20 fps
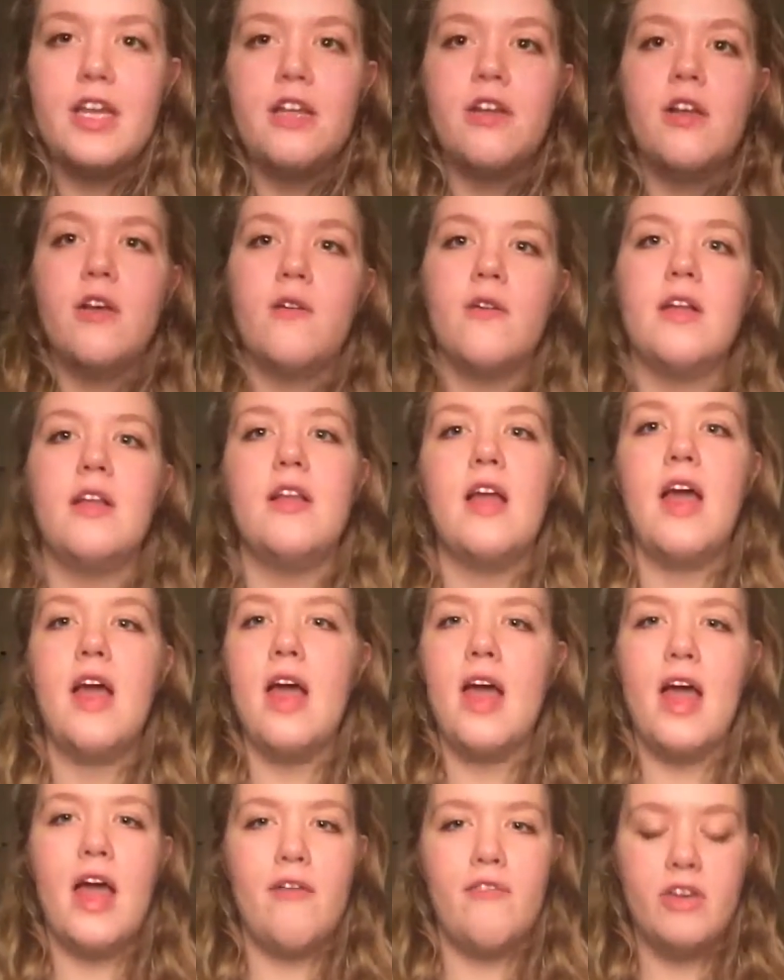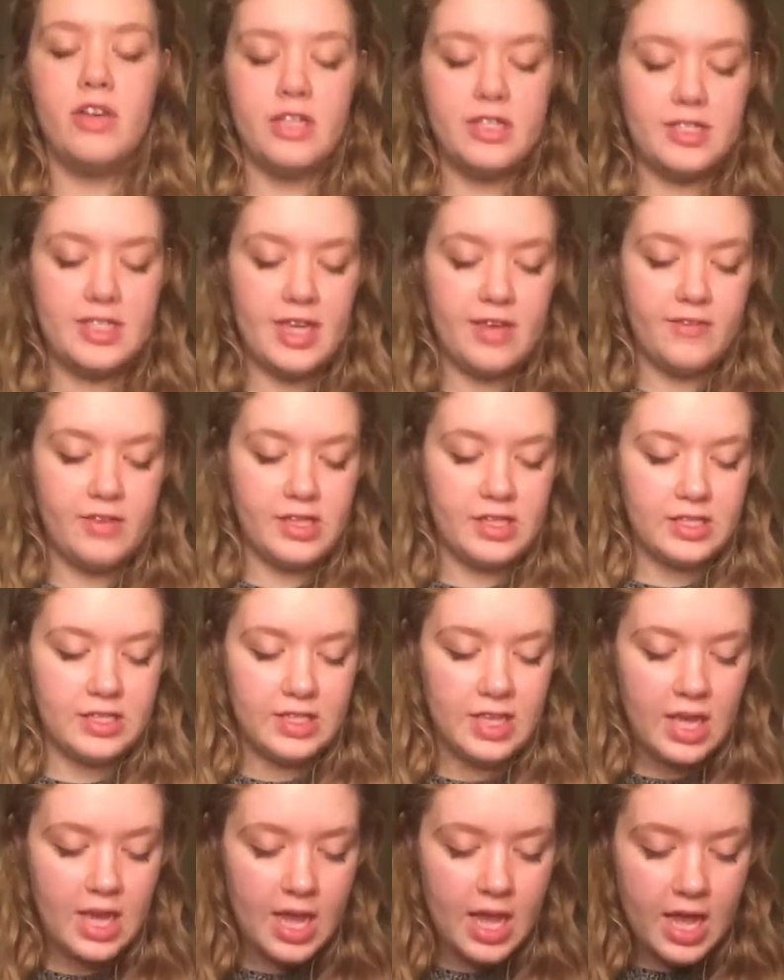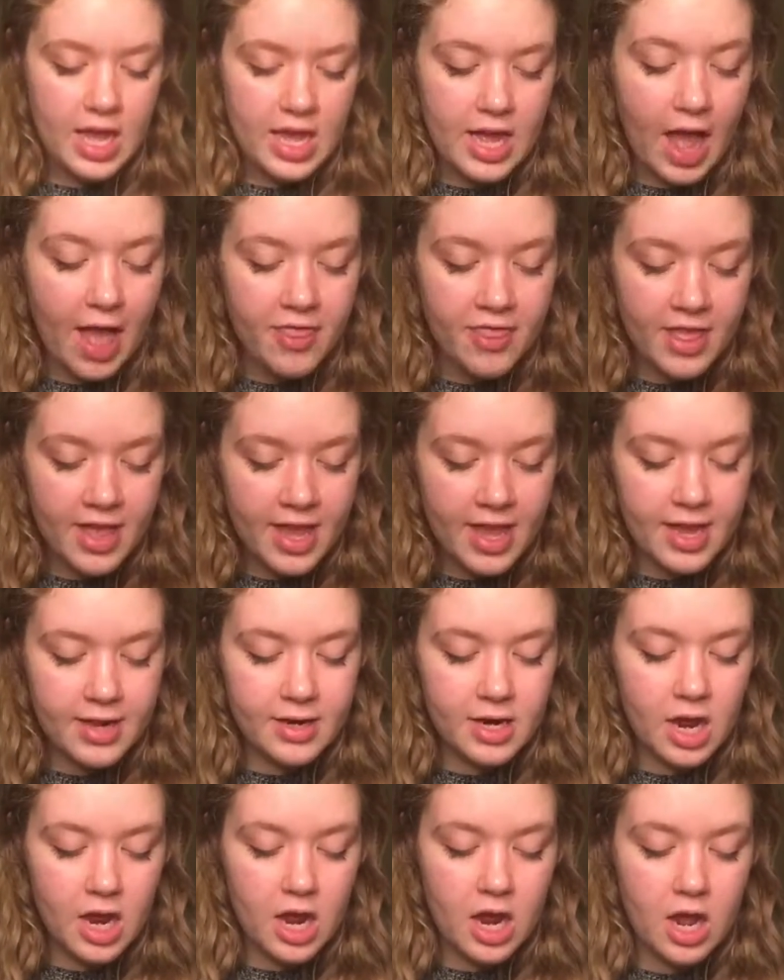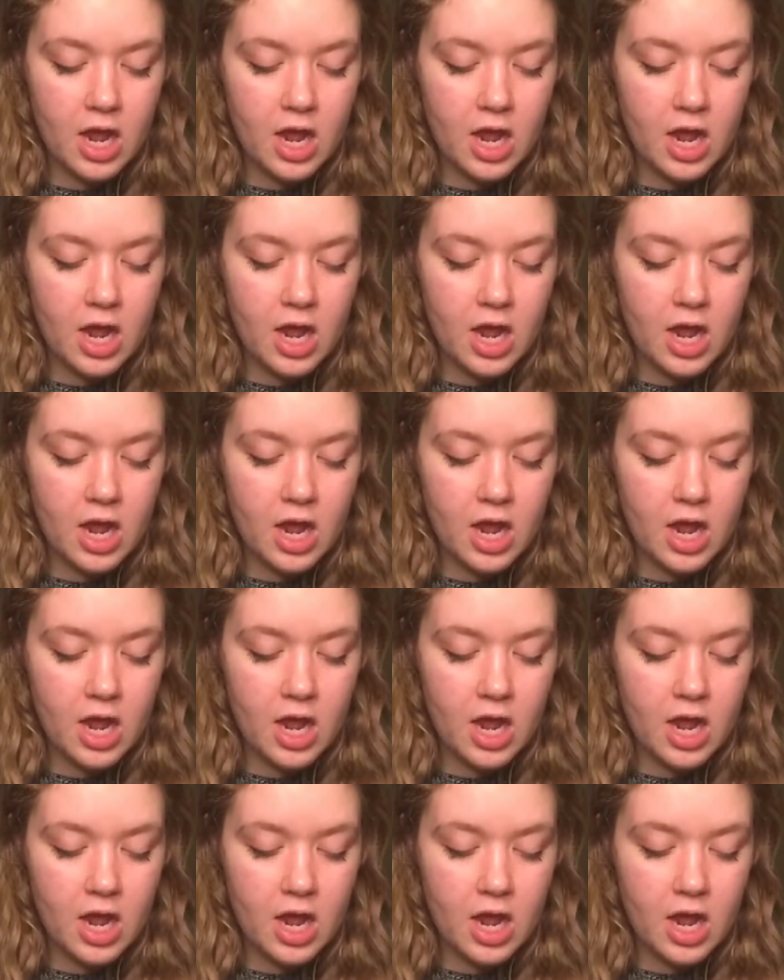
you know, and have a good savings. And then